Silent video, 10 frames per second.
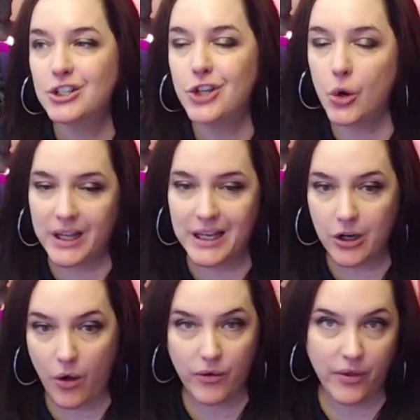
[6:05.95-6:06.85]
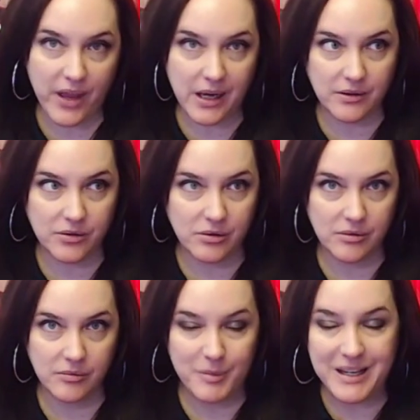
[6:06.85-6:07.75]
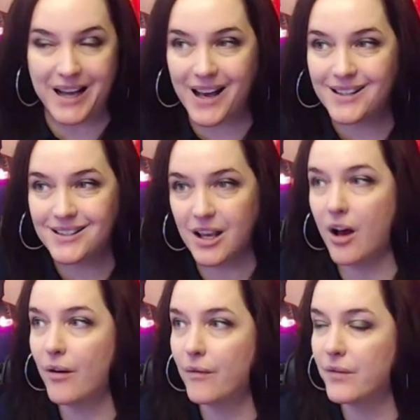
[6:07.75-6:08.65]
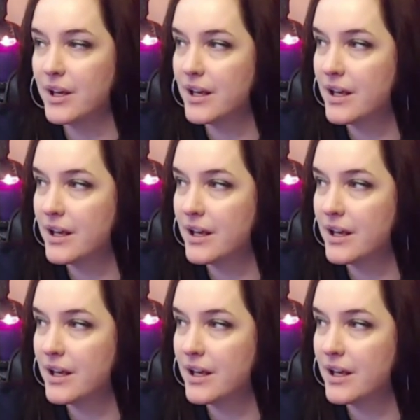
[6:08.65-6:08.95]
don't hit all the things because of